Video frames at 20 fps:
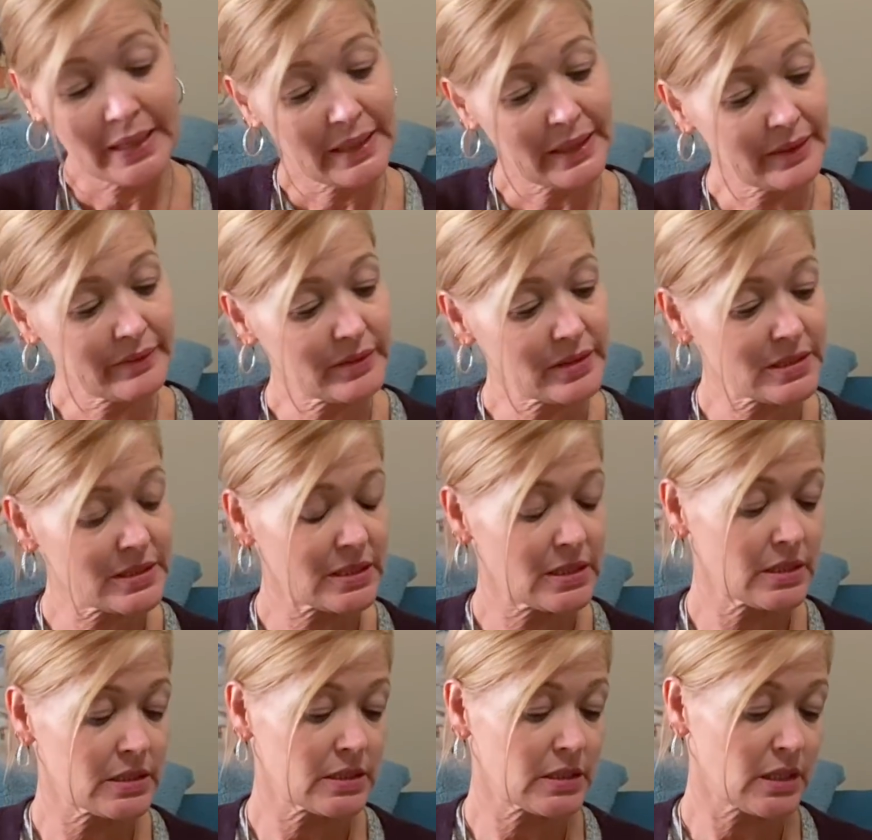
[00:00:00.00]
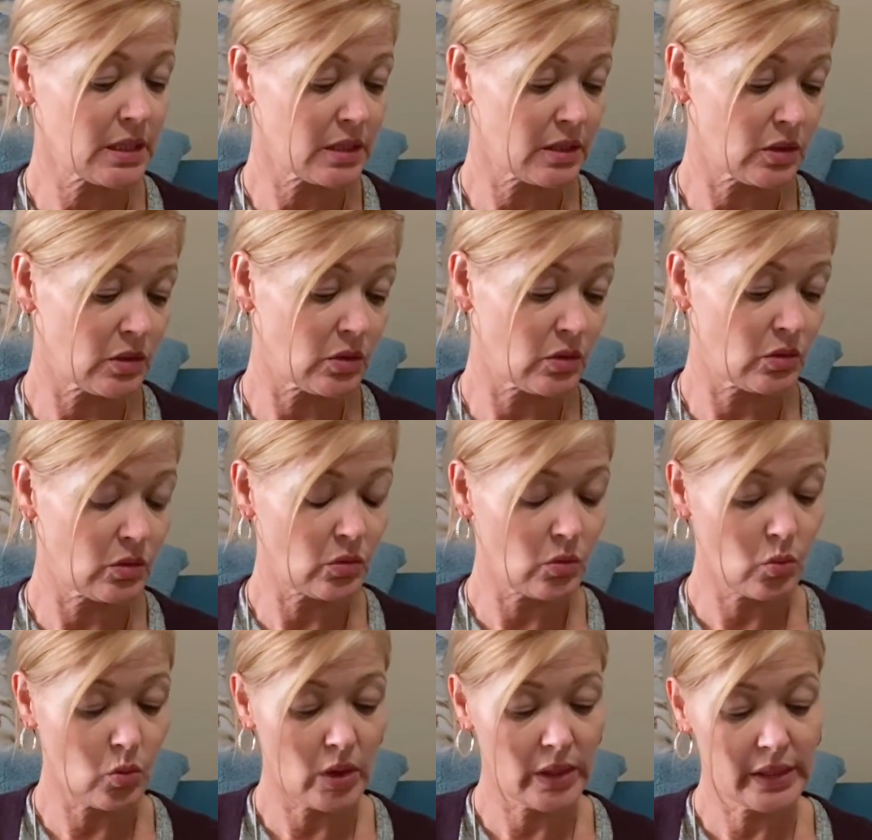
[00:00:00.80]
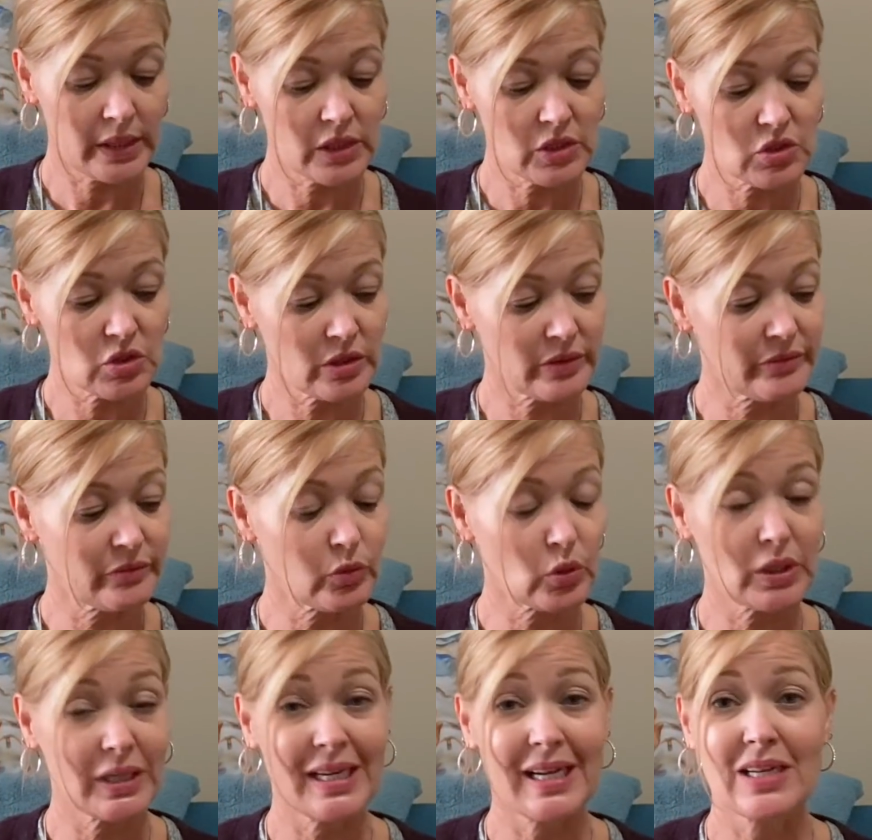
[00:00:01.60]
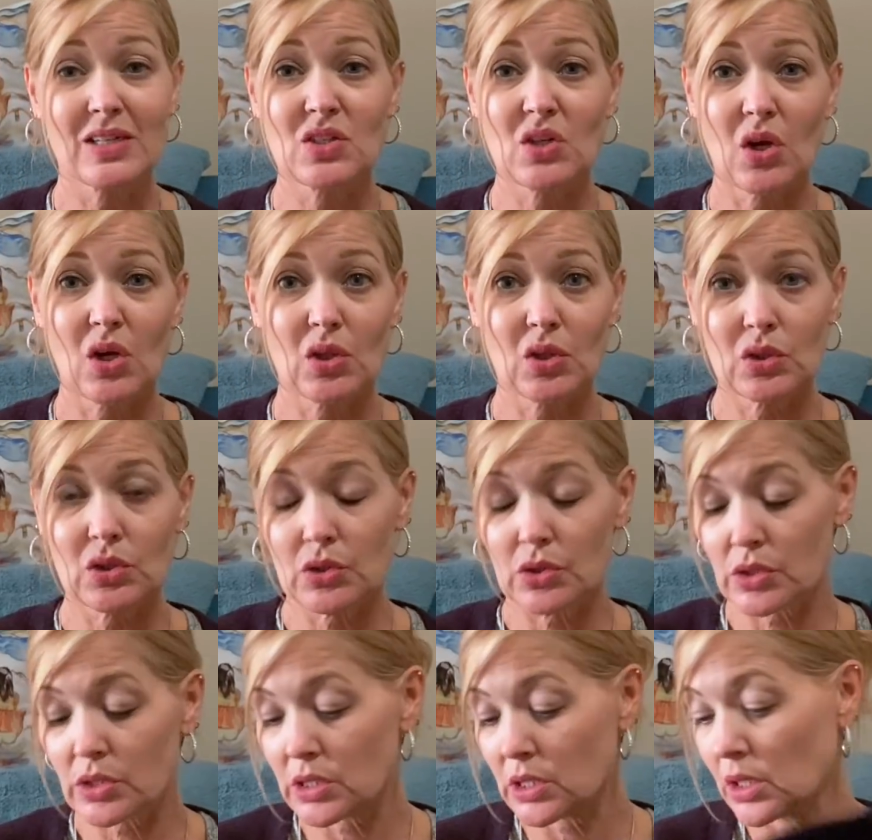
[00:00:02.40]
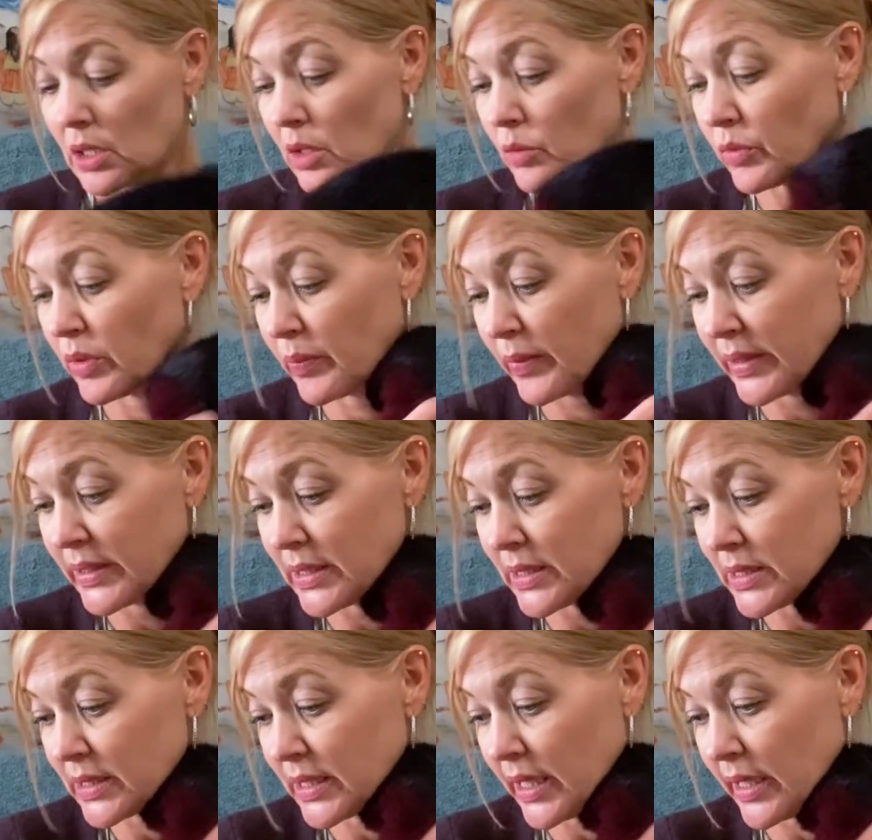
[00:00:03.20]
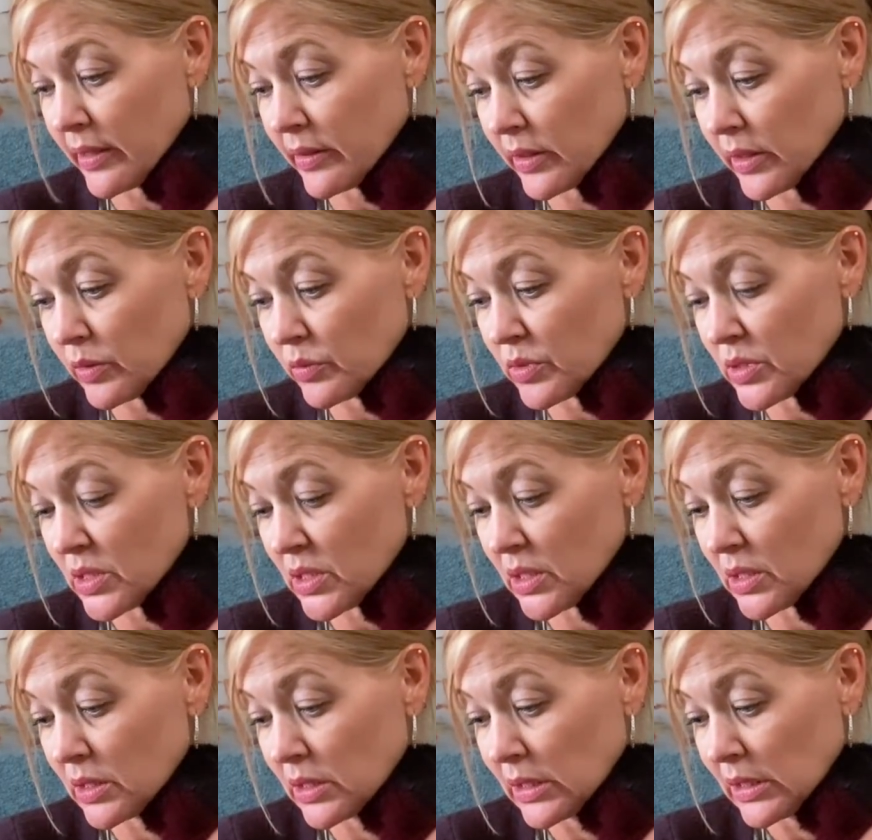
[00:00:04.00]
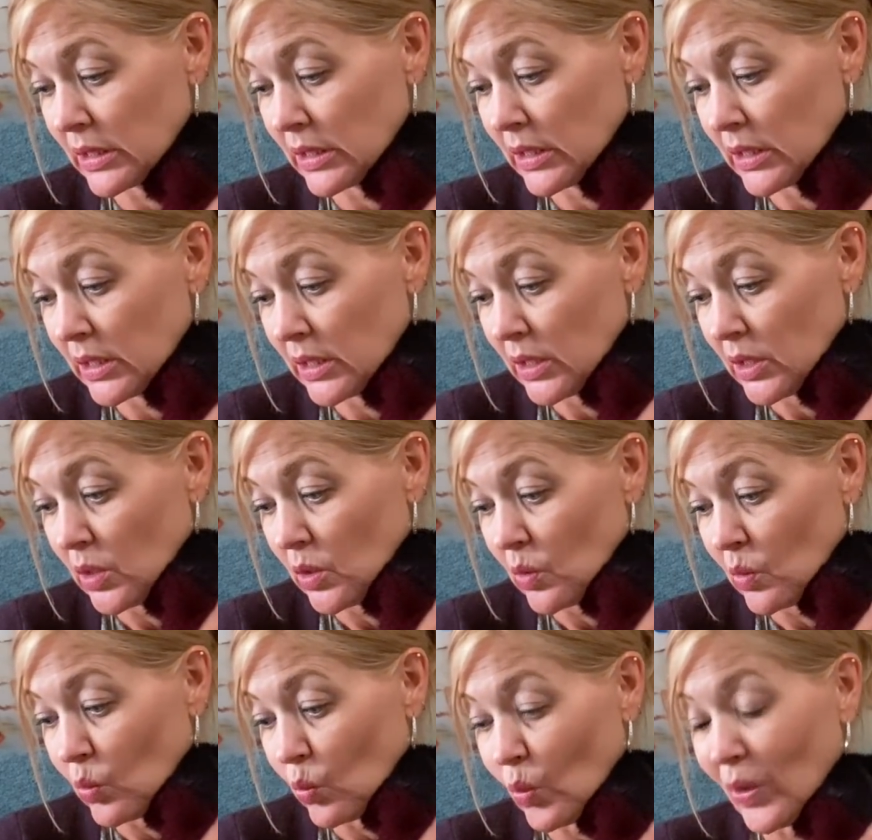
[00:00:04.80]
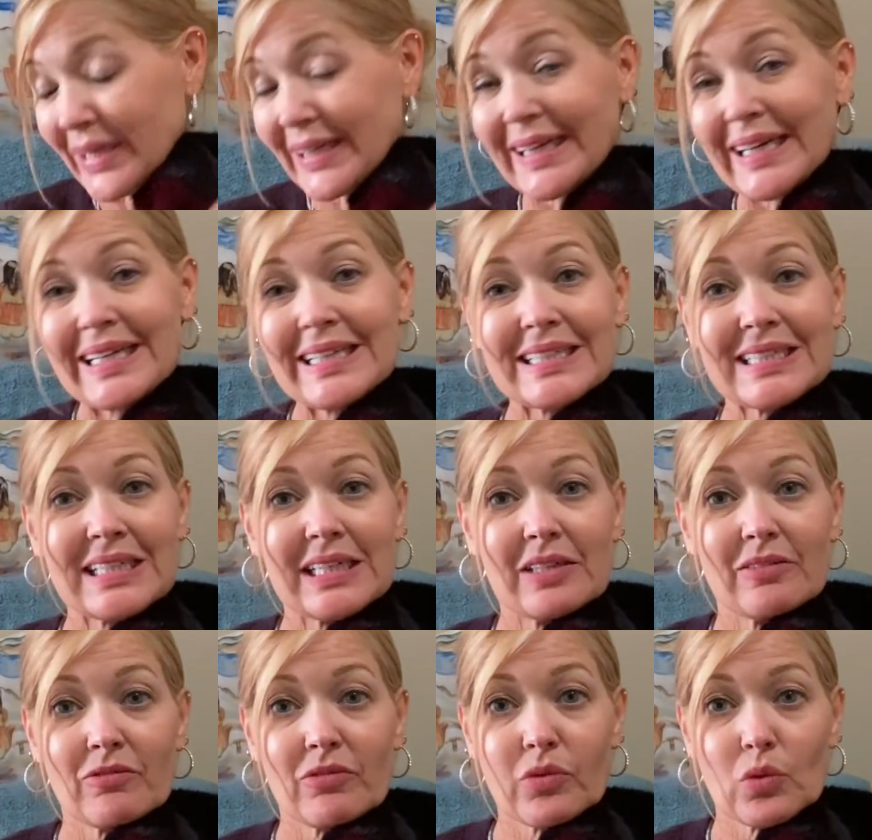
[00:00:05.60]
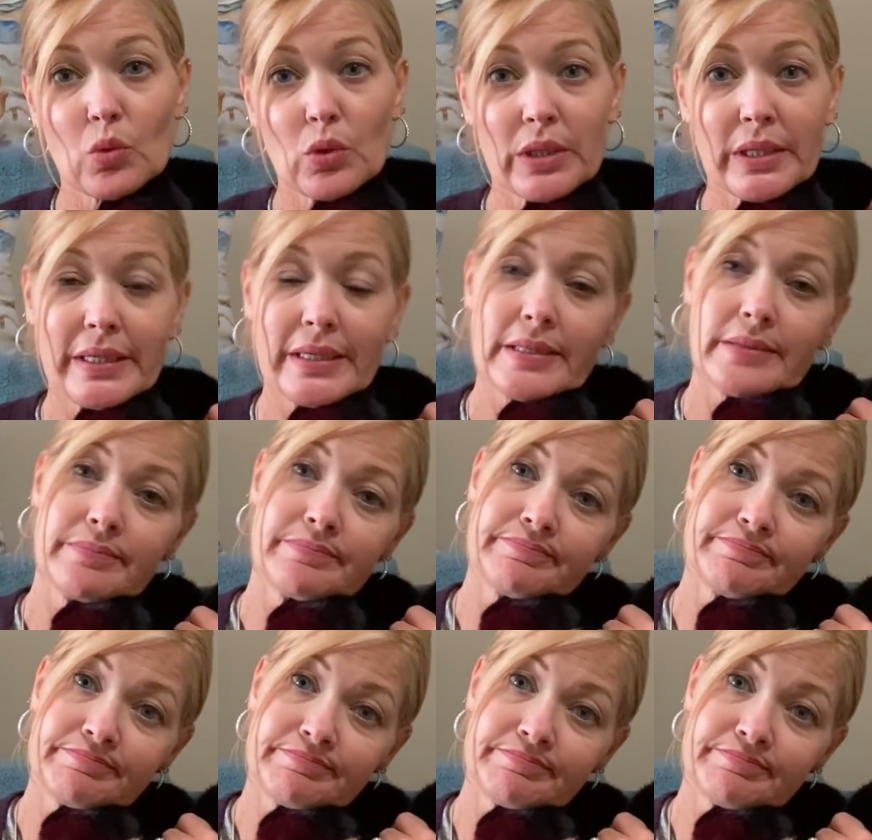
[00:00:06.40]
And this is $148. And with my discount, it's $118.40.